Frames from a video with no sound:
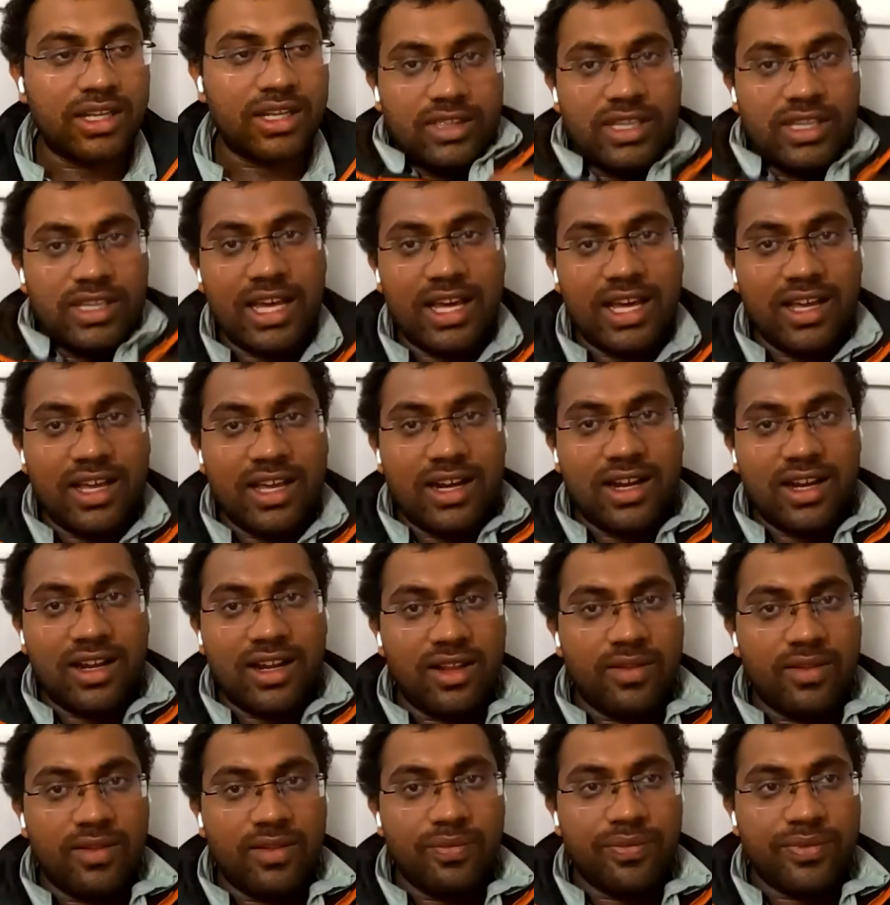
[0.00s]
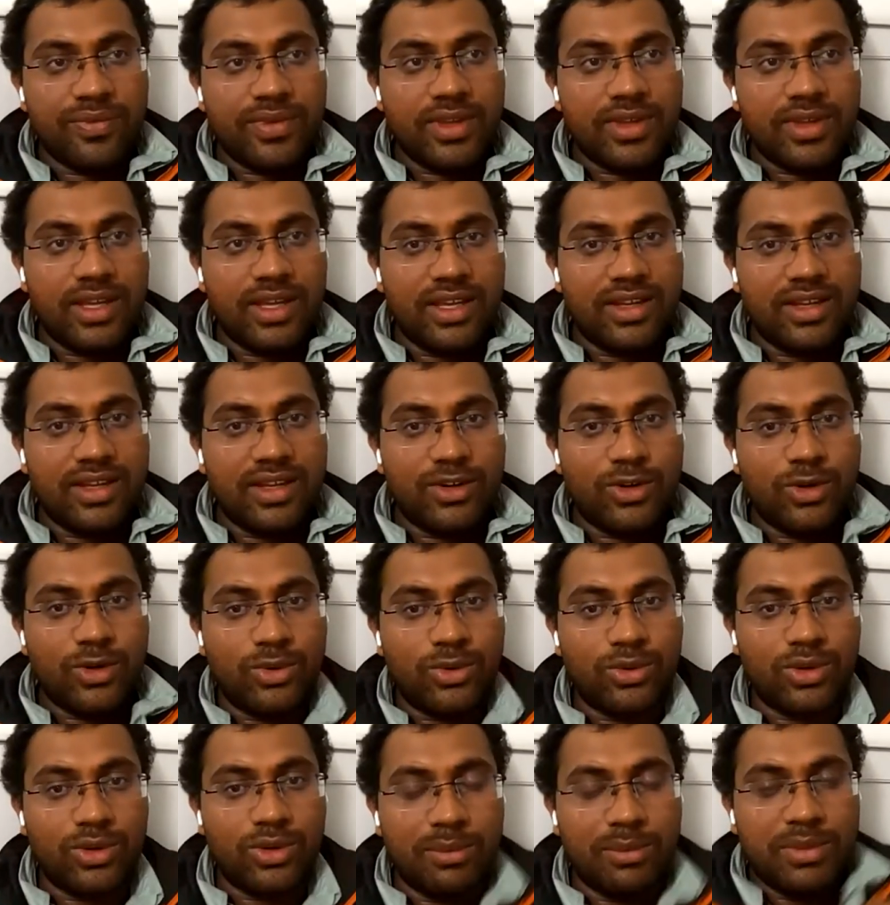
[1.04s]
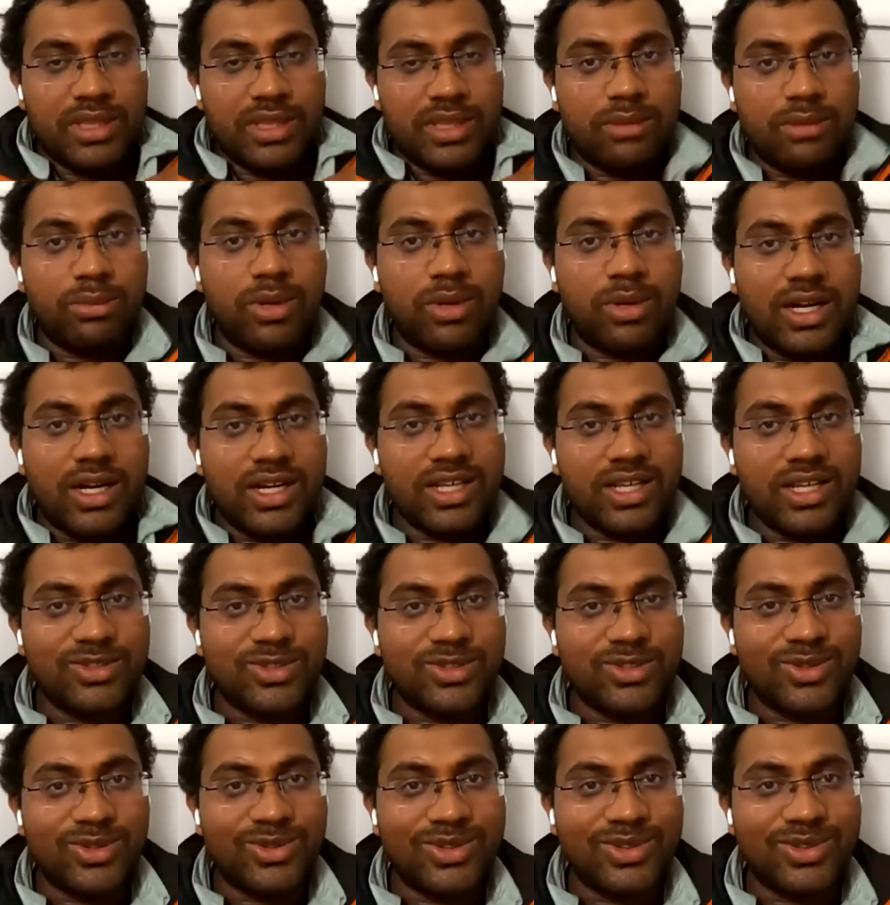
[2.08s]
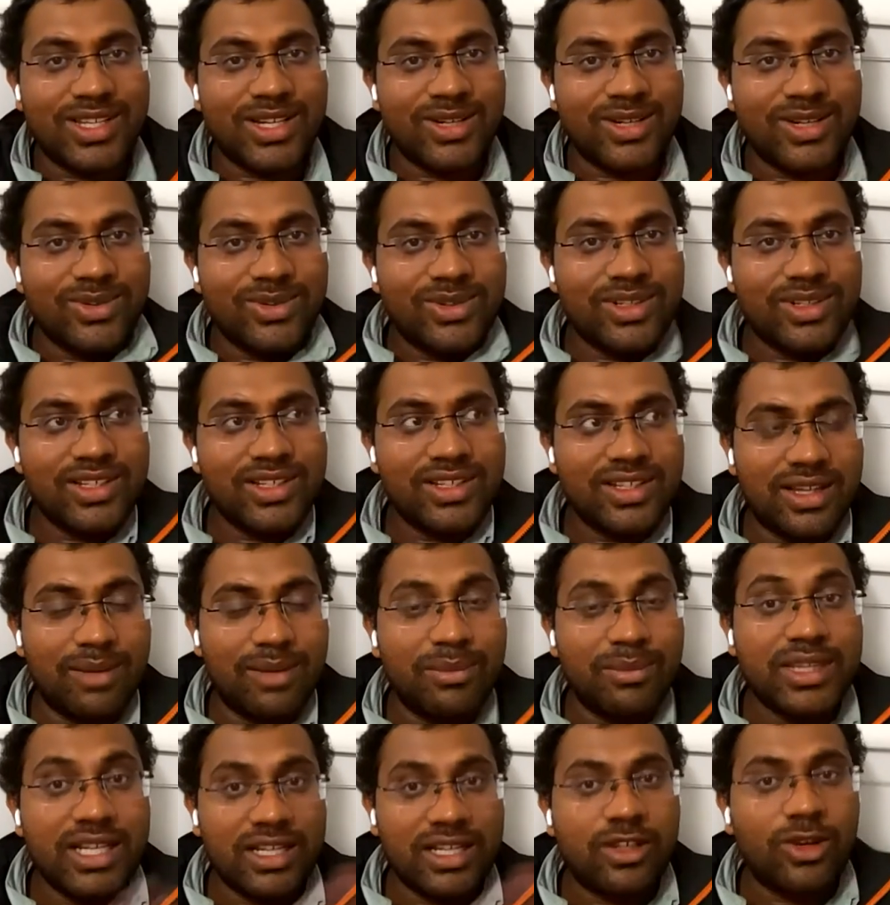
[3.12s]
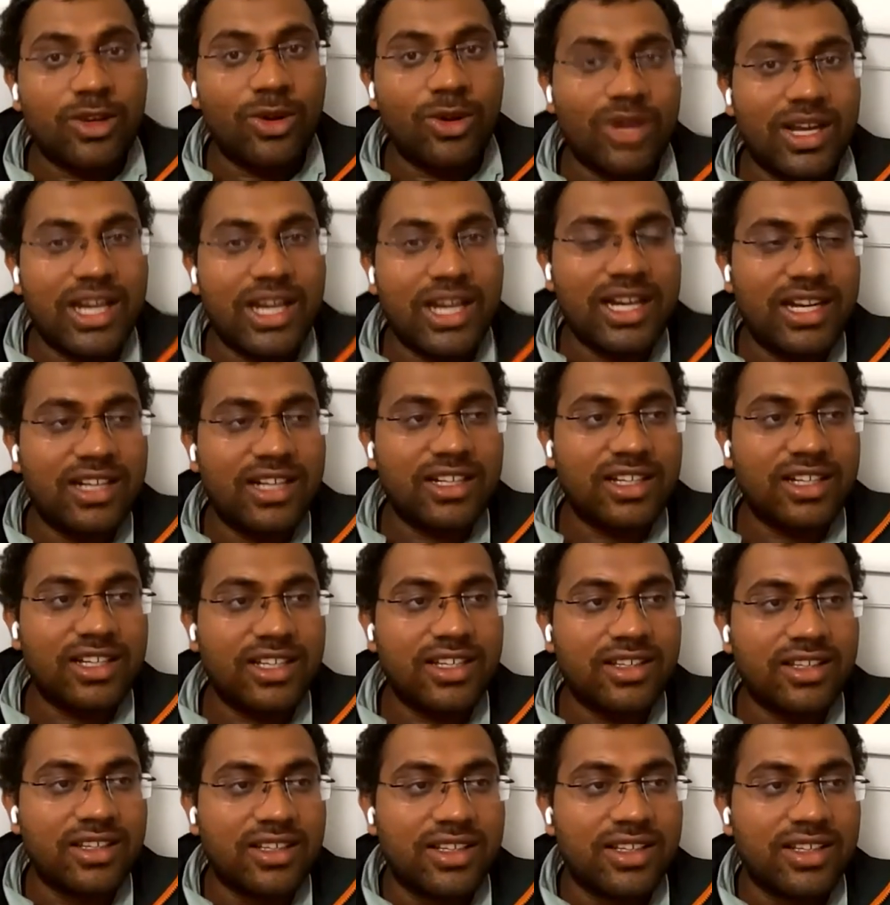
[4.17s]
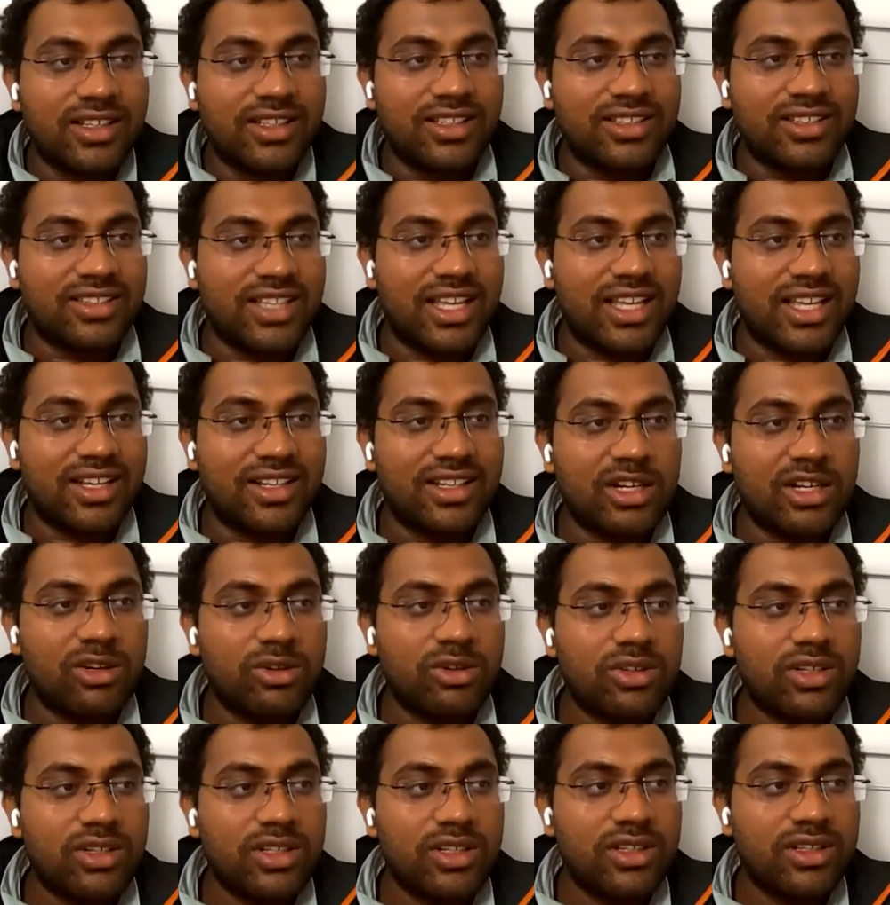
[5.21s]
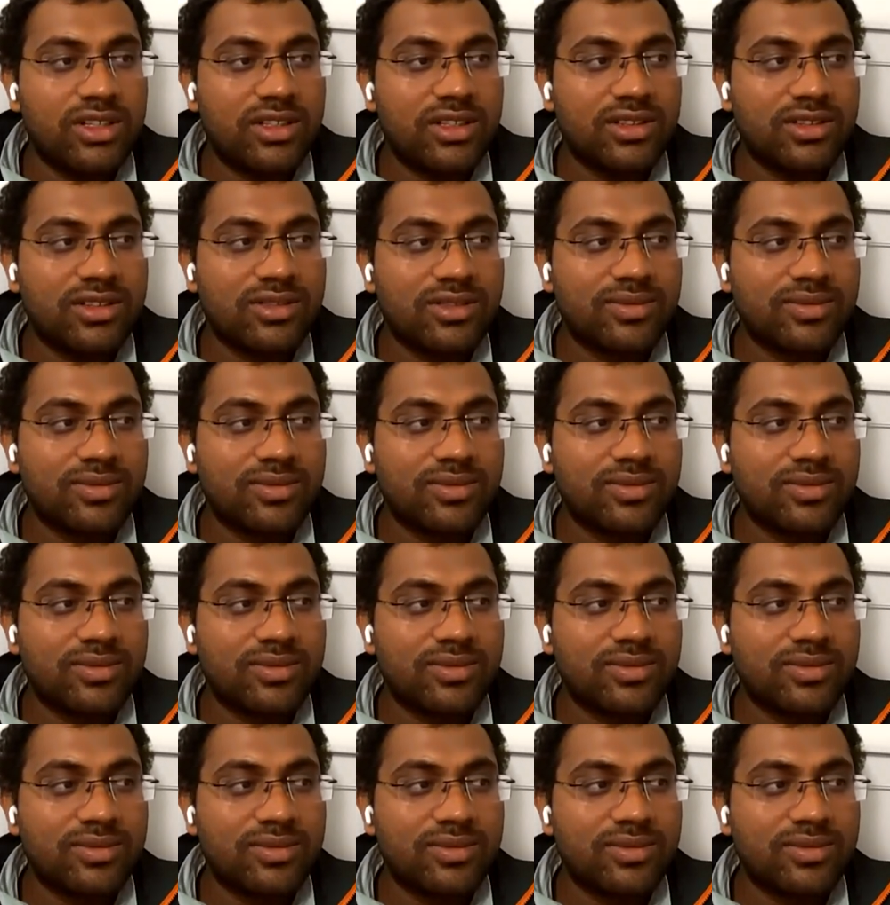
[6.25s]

That you know they are true i mean the body is true then only mean, that local identity is there then only